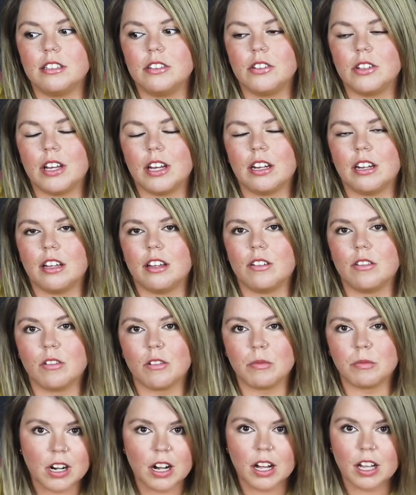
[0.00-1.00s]
kind of
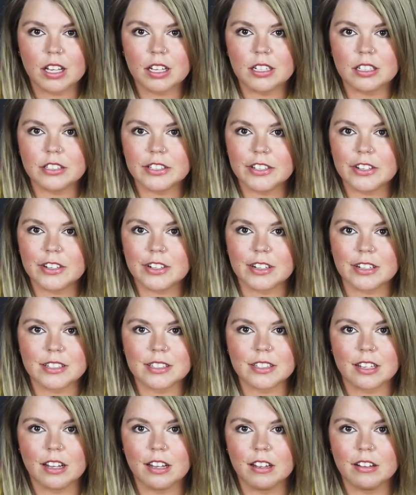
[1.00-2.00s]
rot into
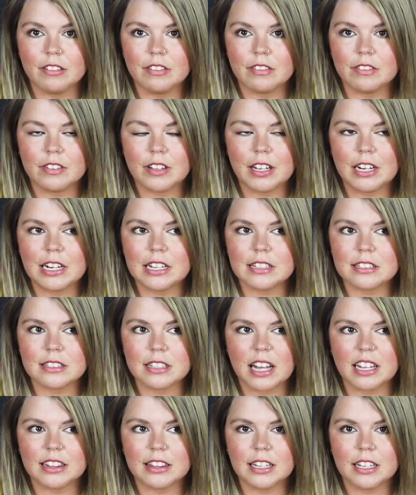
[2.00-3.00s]
yourself, and it's
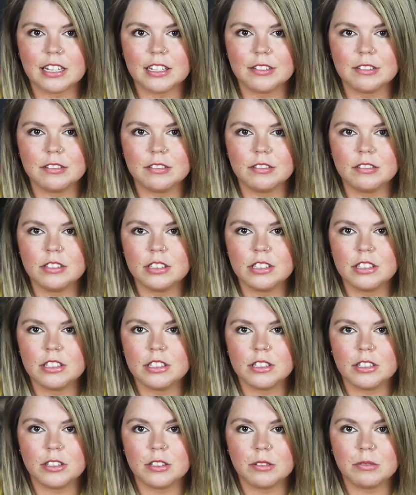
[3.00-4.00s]
not that
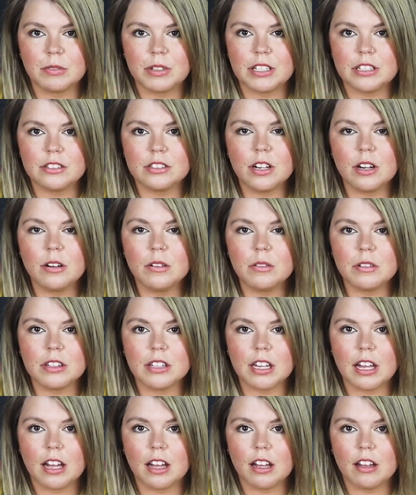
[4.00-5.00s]
we don't
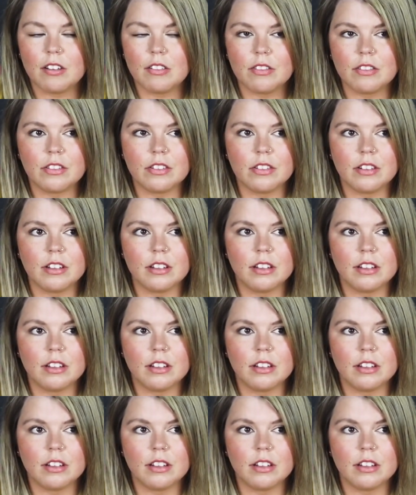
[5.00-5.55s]
love